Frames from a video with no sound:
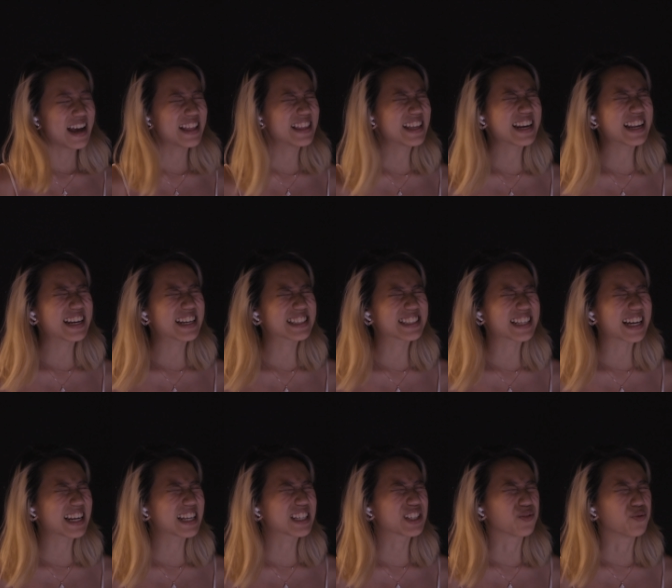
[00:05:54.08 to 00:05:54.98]
then I
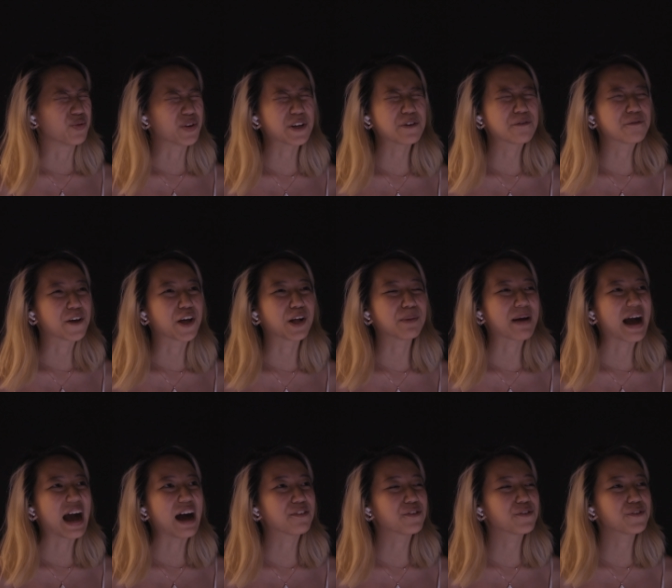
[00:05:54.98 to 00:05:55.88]
decided to refilm
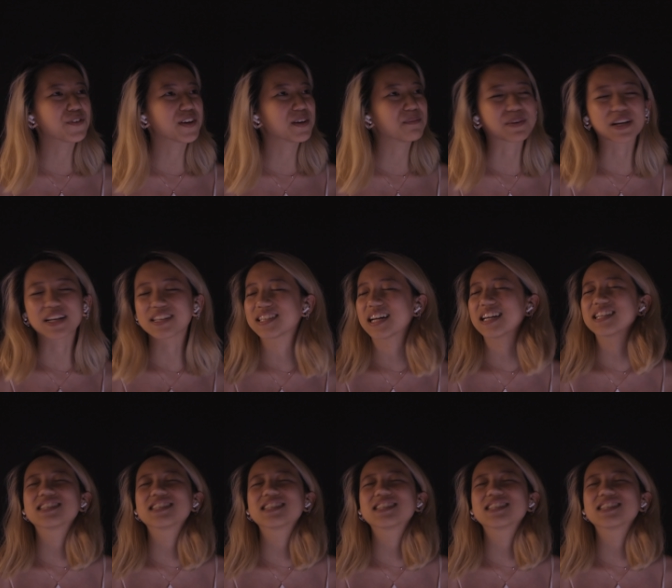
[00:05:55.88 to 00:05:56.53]
half of it because I